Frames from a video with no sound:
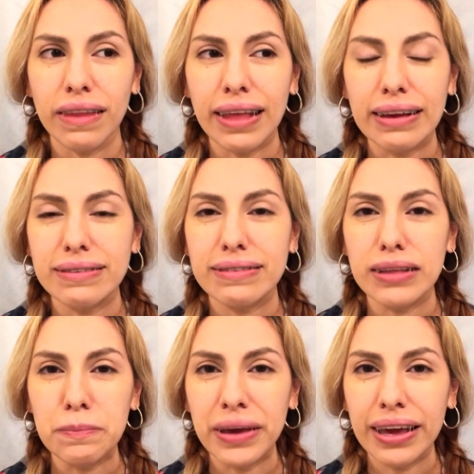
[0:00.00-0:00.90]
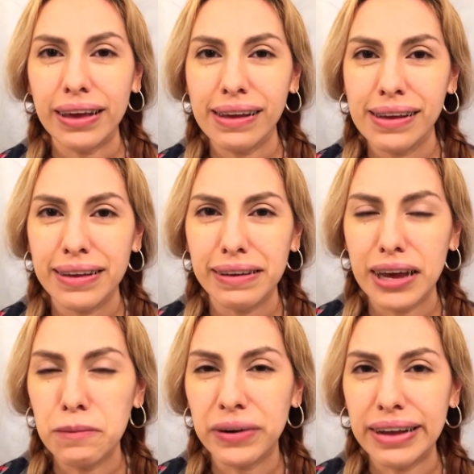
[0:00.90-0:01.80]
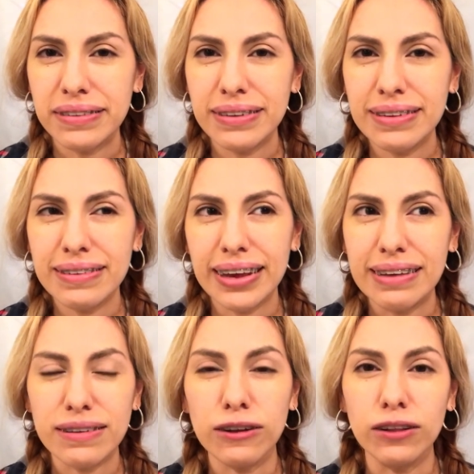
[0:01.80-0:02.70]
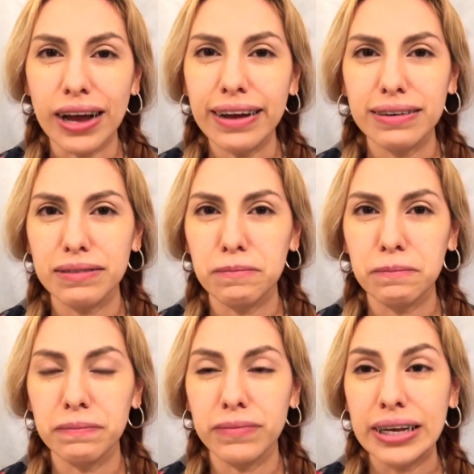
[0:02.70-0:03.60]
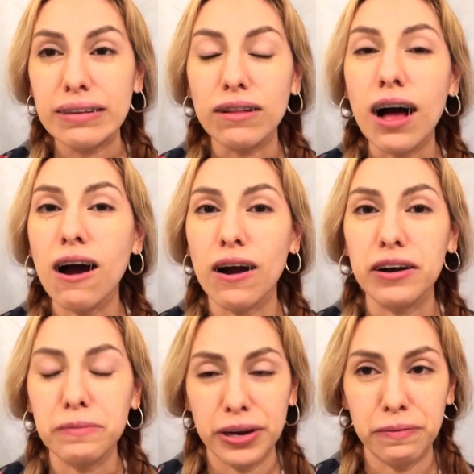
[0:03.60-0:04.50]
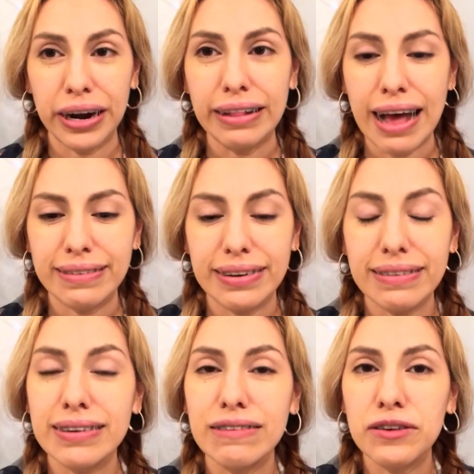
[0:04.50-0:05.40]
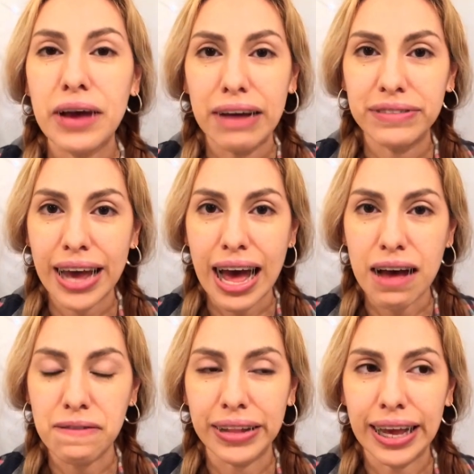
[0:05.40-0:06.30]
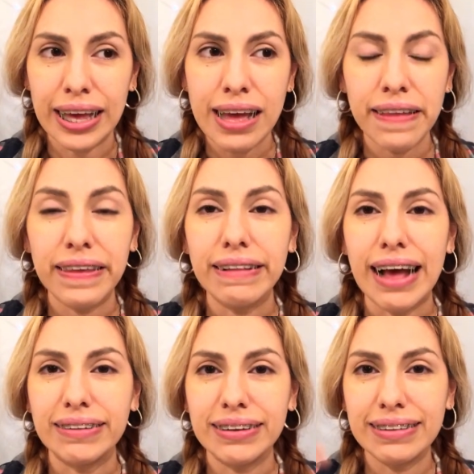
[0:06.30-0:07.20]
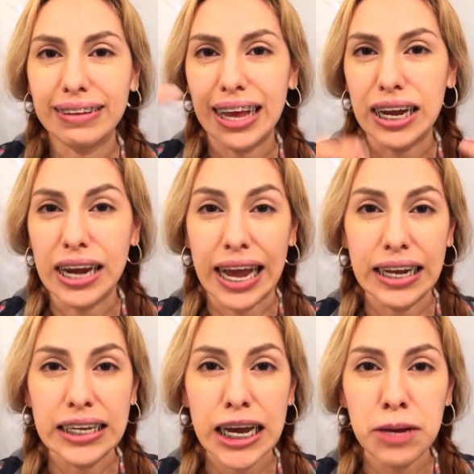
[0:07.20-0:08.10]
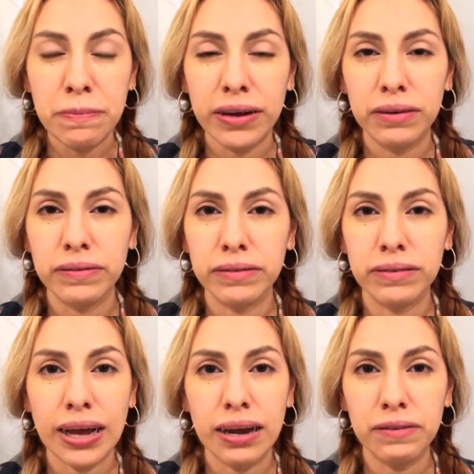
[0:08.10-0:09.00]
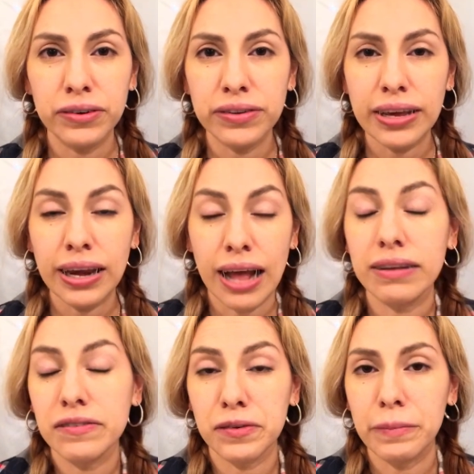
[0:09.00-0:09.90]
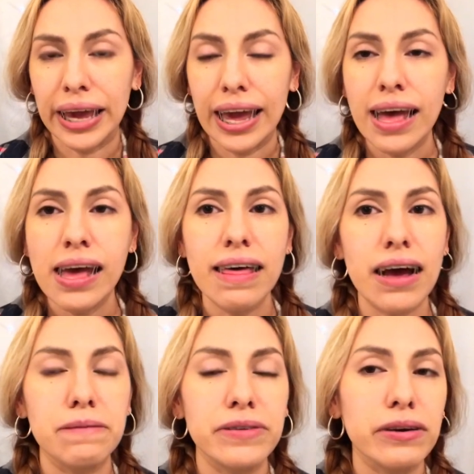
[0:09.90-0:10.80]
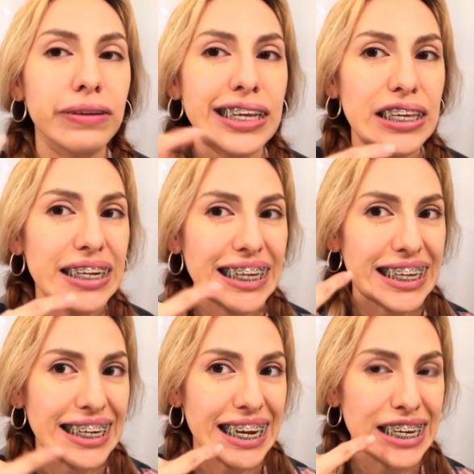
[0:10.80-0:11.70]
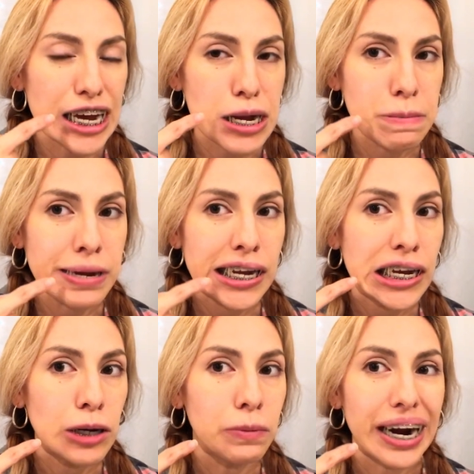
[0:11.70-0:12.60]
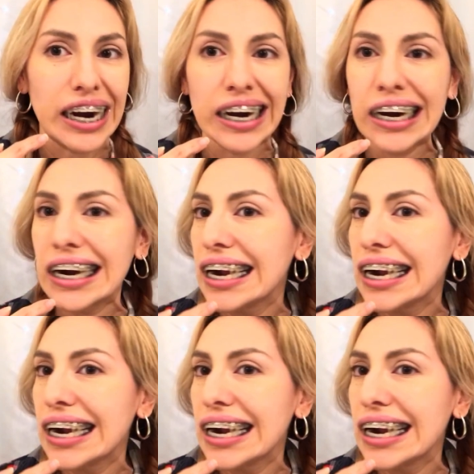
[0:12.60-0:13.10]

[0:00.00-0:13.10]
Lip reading: like sleeping in braces is a lot harder when you wear elastics, because you have to have like the elastics in like a nighttime kind of routine, at least for me. So these are like the daytime wear